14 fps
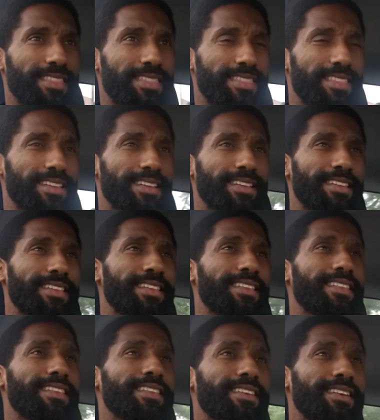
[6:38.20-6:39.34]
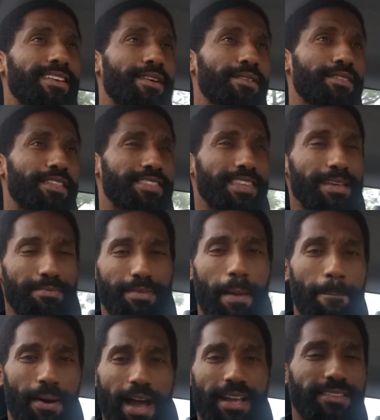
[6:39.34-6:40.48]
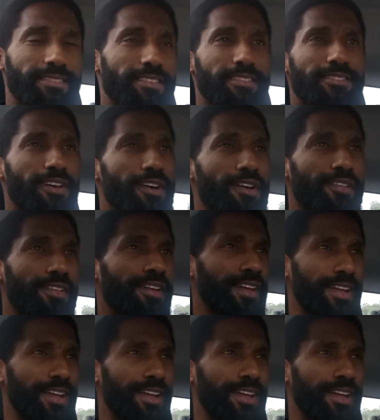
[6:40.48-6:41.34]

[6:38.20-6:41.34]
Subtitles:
the thing that binds us all,